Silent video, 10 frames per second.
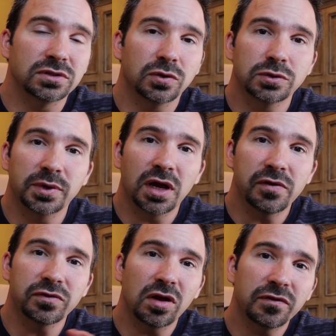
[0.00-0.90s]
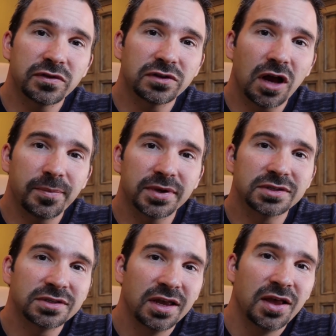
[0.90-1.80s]
So as we cover all of the
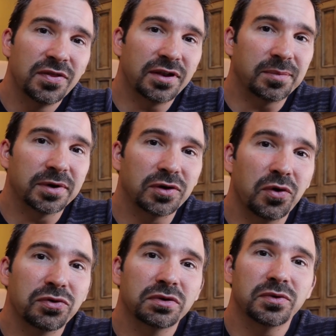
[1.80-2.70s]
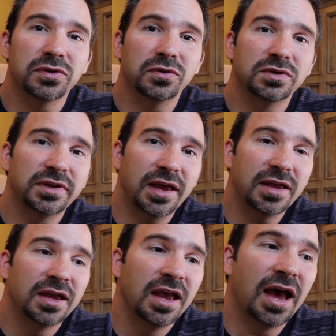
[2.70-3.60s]
topics that I'm going to go through with you today,